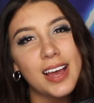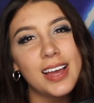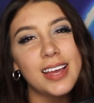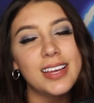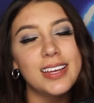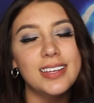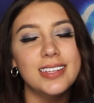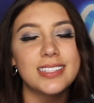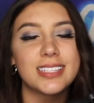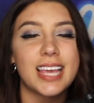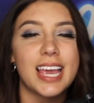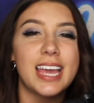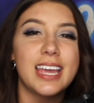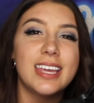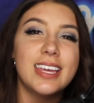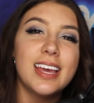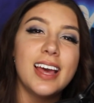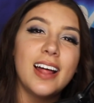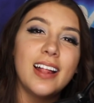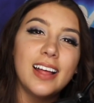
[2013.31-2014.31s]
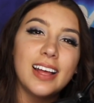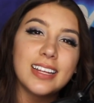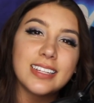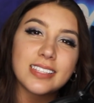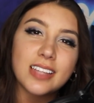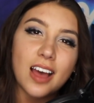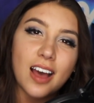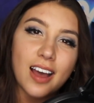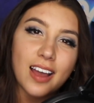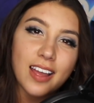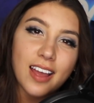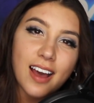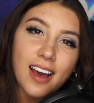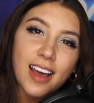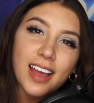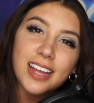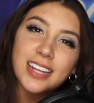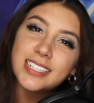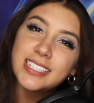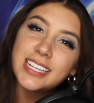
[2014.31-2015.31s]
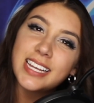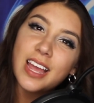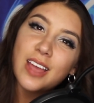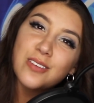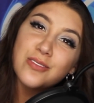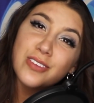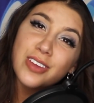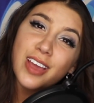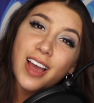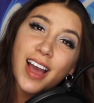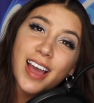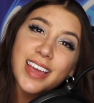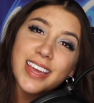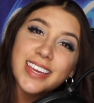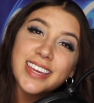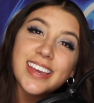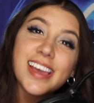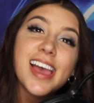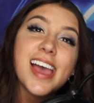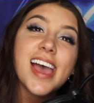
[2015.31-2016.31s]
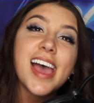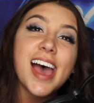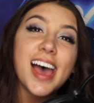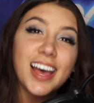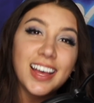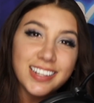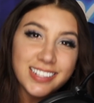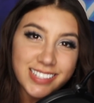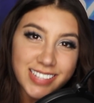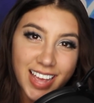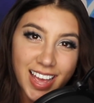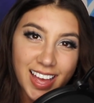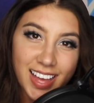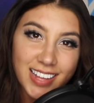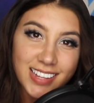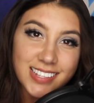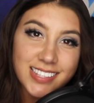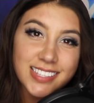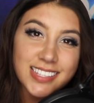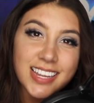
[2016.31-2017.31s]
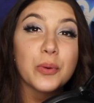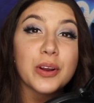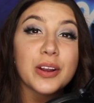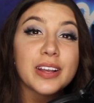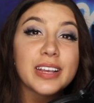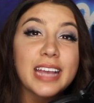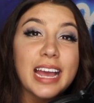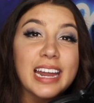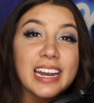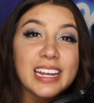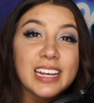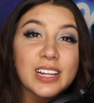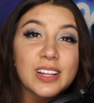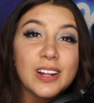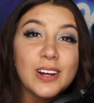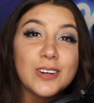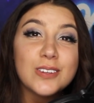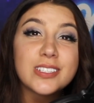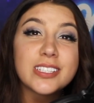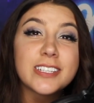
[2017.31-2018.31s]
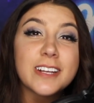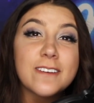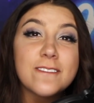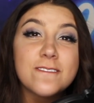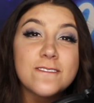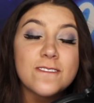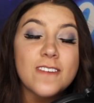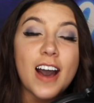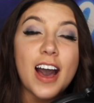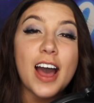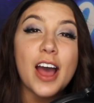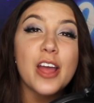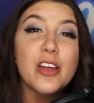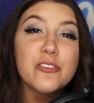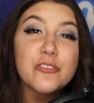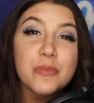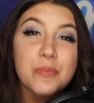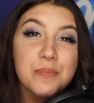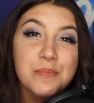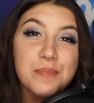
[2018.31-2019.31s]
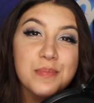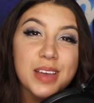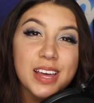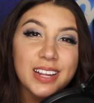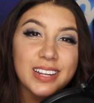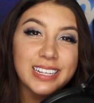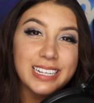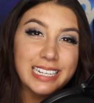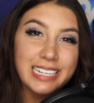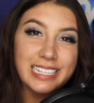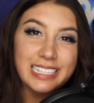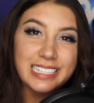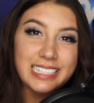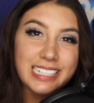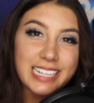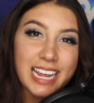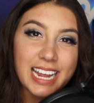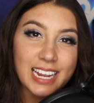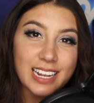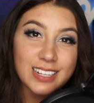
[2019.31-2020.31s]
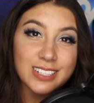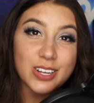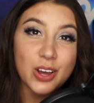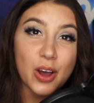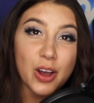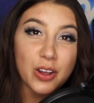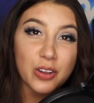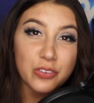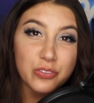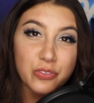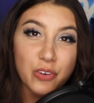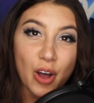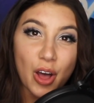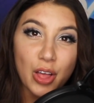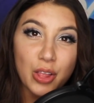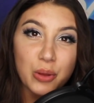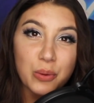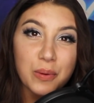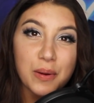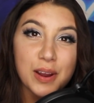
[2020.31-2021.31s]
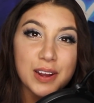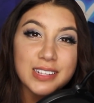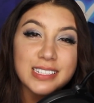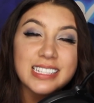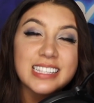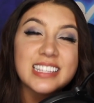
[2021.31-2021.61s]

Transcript: It is KelsiDaviess. We're getting close to 5 million TikTok followers.